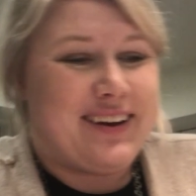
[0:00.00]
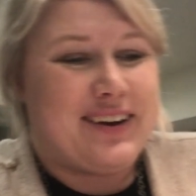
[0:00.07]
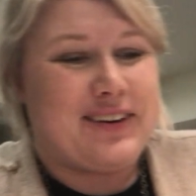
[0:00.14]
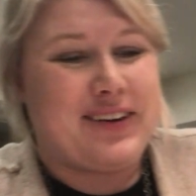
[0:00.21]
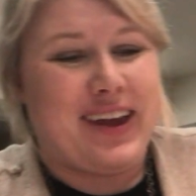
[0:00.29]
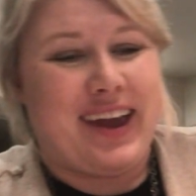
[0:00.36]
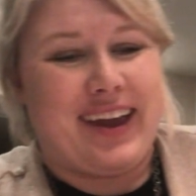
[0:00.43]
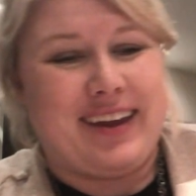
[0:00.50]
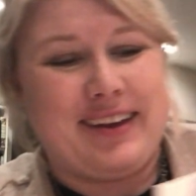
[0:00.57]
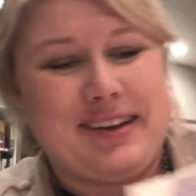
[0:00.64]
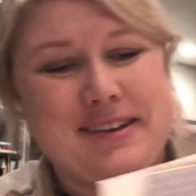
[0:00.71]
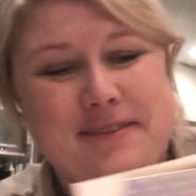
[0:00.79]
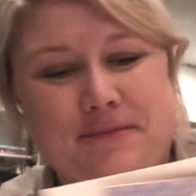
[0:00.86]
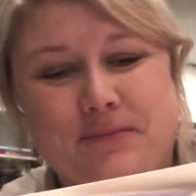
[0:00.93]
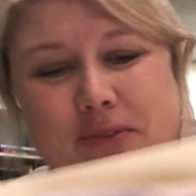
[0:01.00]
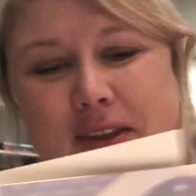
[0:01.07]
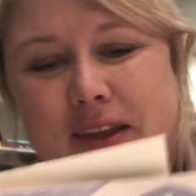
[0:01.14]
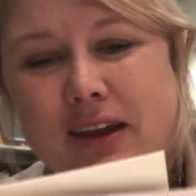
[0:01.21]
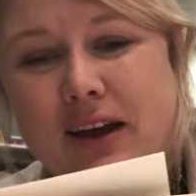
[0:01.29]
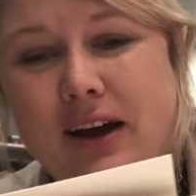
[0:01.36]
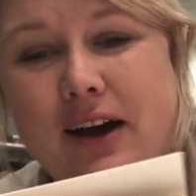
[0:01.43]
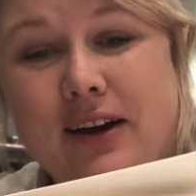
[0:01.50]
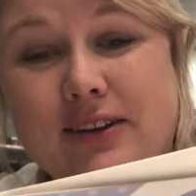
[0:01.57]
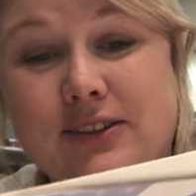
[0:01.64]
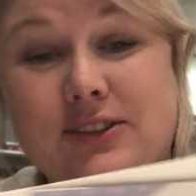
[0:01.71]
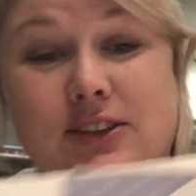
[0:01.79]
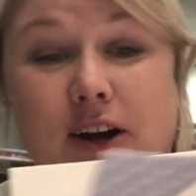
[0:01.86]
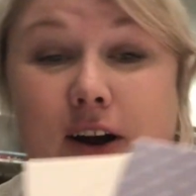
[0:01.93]
Okay, a
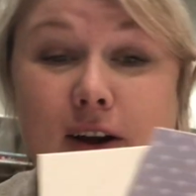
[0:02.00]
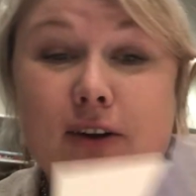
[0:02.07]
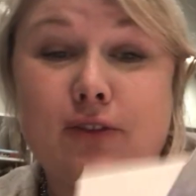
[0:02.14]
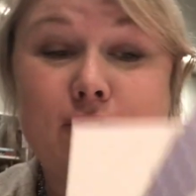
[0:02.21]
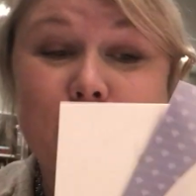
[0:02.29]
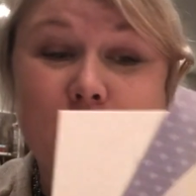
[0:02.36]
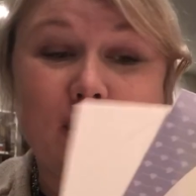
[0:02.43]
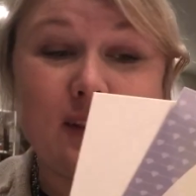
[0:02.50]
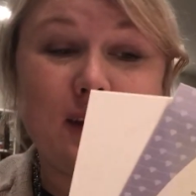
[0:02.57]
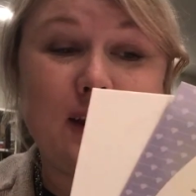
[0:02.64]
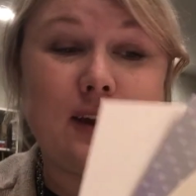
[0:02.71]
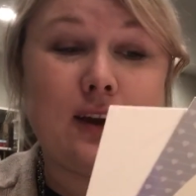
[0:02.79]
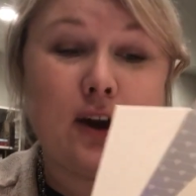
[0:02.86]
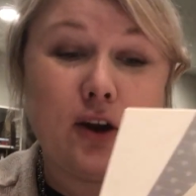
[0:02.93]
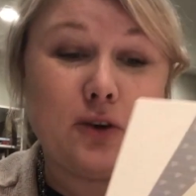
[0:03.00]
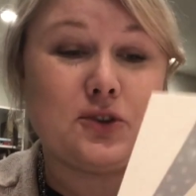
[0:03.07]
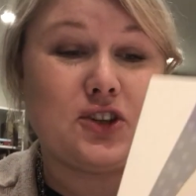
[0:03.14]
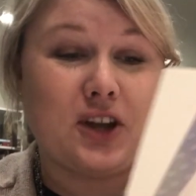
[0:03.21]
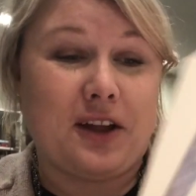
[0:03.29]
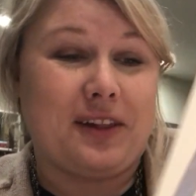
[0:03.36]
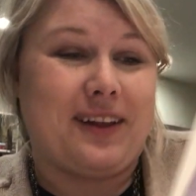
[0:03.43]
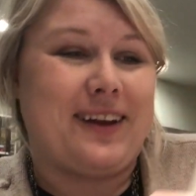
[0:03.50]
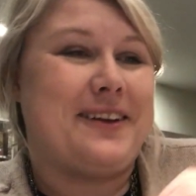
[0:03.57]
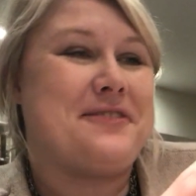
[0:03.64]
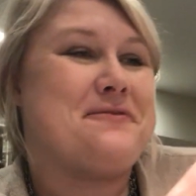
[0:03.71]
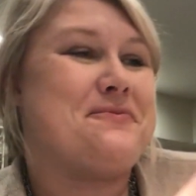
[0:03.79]
dog-friendly Coachella.